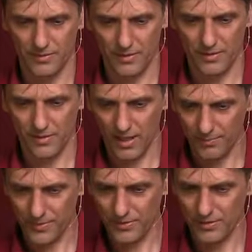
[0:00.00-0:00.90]

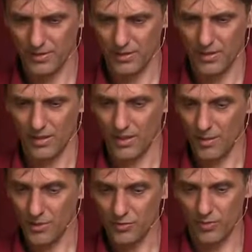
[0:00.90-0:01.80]
thrips,
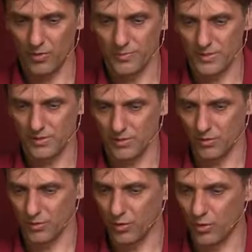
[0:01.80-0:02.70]
cabbage worms
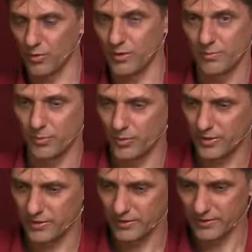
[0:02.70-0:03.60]
or corn
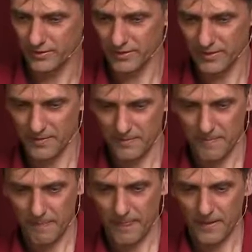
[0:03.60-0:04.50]
borer
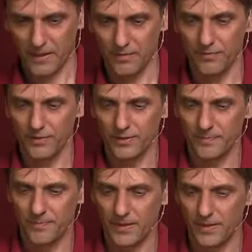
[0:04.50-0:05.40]
if uh,
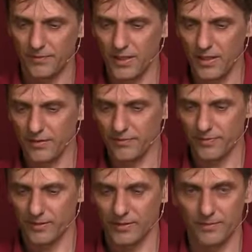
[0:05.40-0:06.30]
if they have
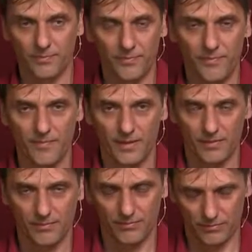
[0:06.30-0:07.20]
uh,
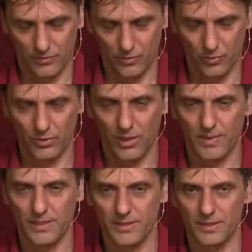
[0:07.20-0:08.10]
good
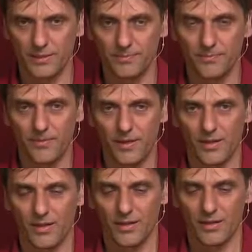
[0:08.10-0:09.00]
capacity,
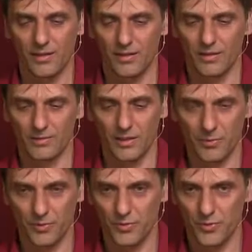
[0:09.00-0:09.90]
uh, they
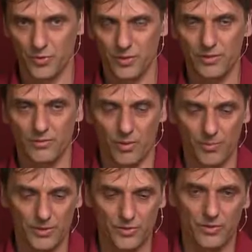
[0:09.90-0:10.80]
produce sugar,
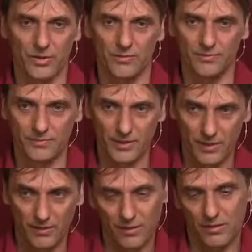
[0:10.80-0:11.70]
complex sugar.
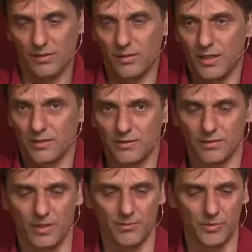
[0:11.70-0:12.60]
They get
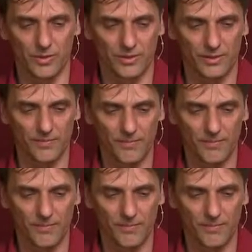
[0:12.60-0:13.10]
immunity.